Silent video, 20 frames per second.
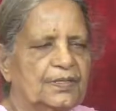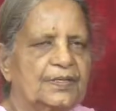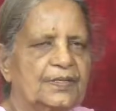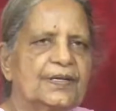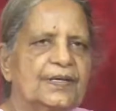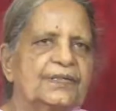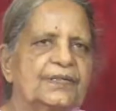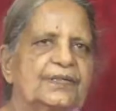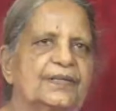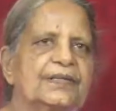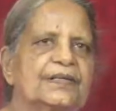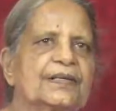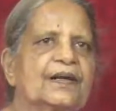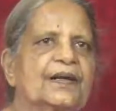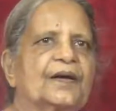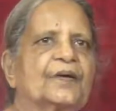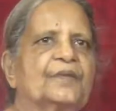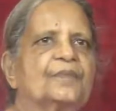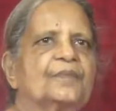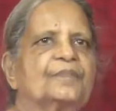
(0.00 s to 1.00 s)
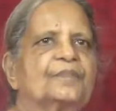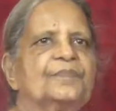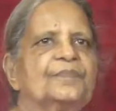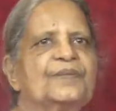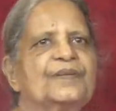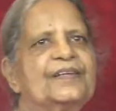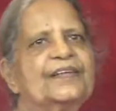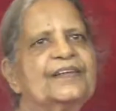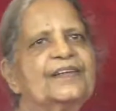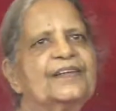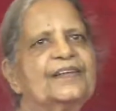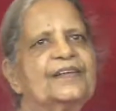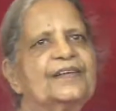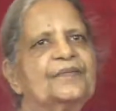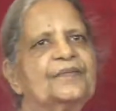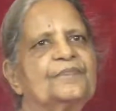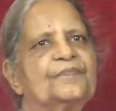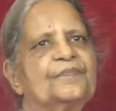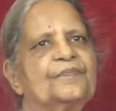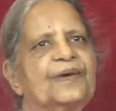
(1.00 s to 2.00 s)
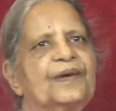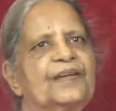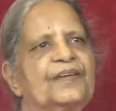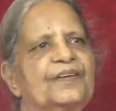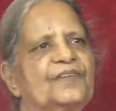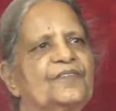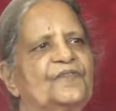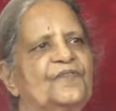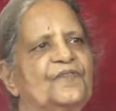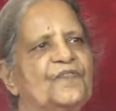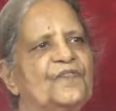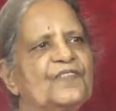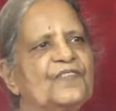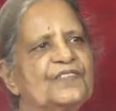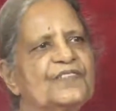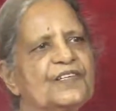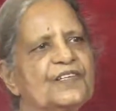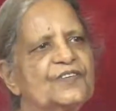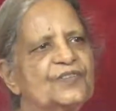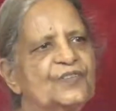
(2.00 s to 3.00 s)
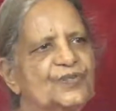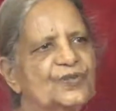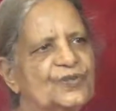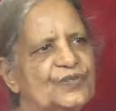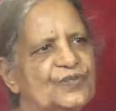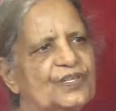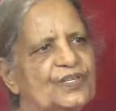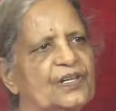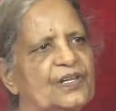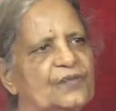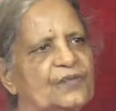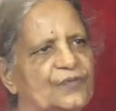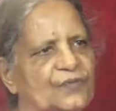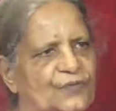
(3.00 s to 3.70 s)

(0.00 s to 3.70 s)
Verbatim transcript: doesn't come merely by effacing yourself.